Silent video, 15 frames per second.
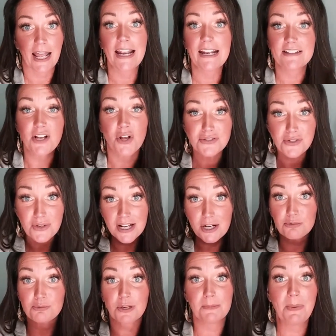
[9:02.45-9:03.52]
And it's also going to
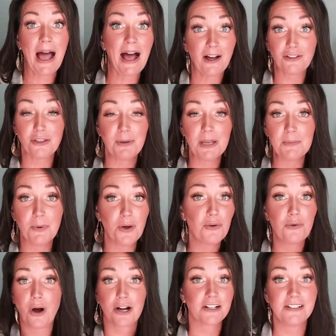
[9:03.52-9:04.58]
repel the people
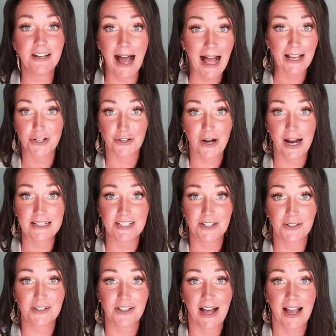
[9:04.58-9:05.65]
who are not your ideal
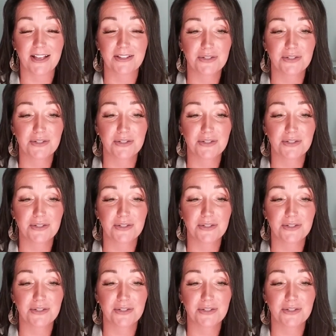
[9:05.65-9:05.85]
client.